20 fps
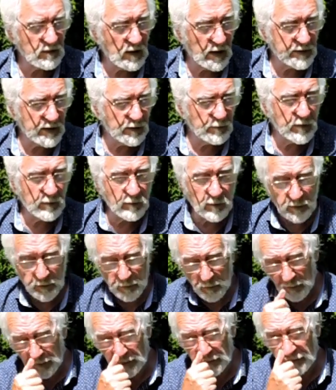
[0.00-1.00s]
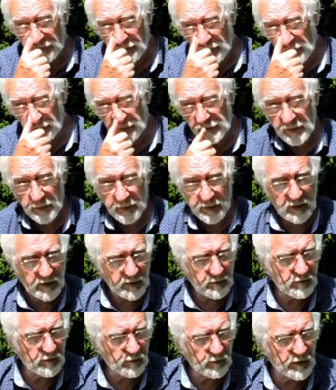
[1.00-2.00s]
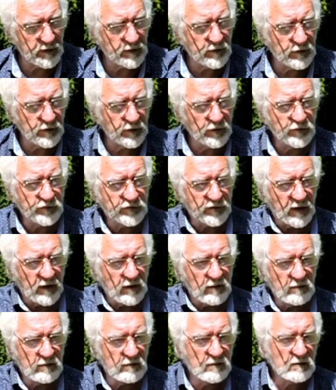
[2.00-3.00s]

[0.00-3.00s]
I think we were one of the first to build them with using